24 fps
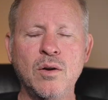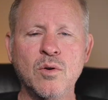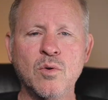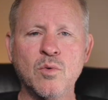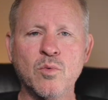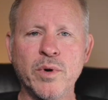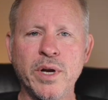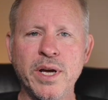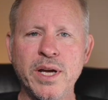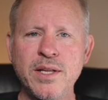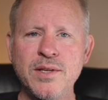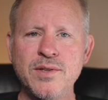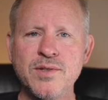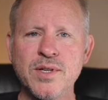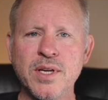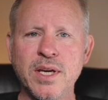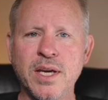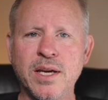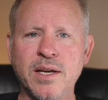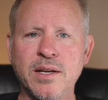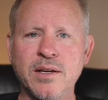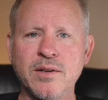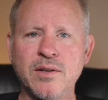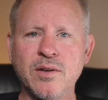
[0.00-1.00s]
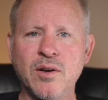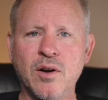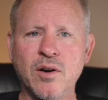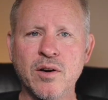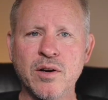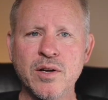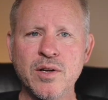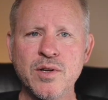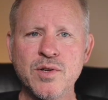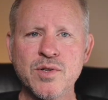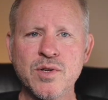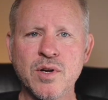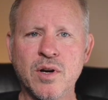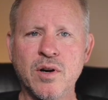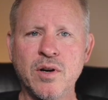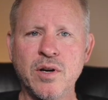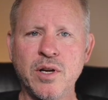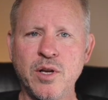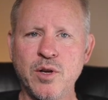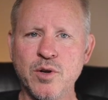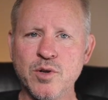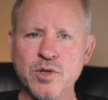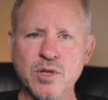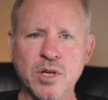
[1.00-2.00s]
Reds and Targas
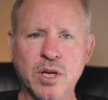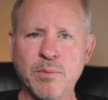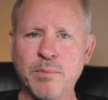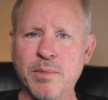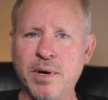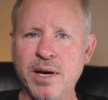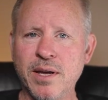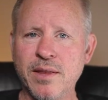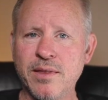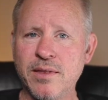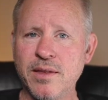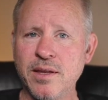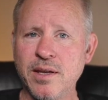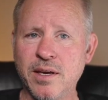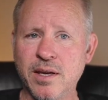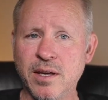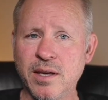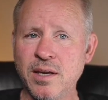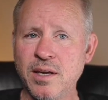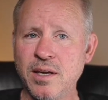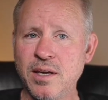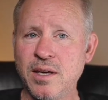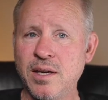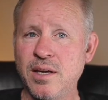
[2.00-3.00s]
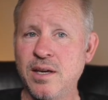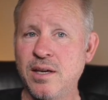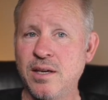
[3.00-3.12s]
aren't usually my thing.